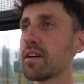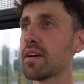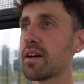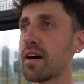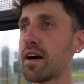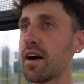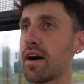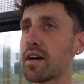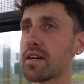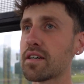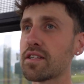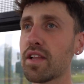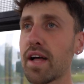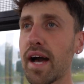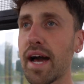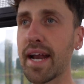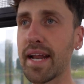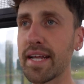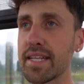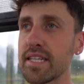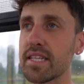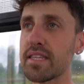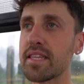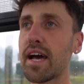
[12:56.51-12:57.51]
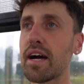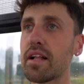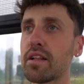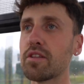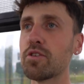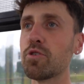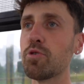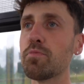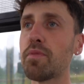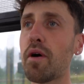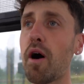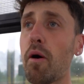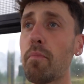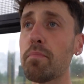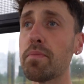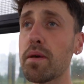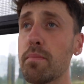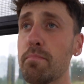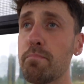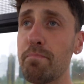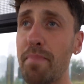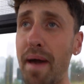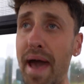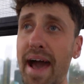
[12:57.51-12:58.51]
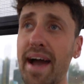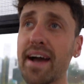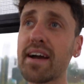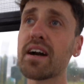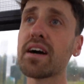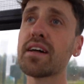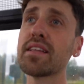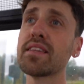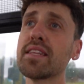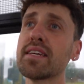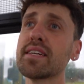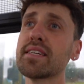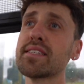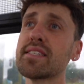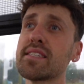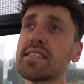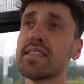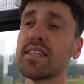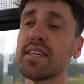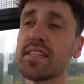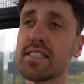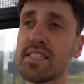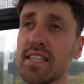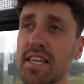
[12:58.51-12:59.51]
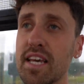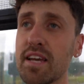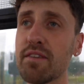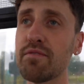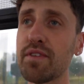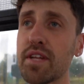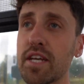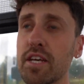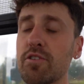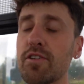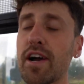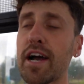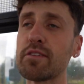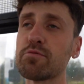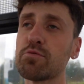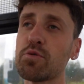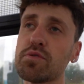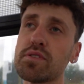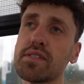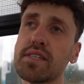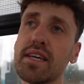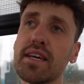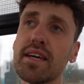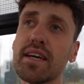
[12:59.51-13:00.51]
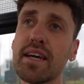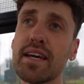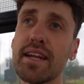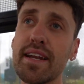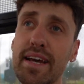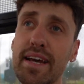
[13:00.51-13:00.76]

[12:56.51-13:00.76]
Glad I did that loop. I'll be back on this evening. You guys will see it in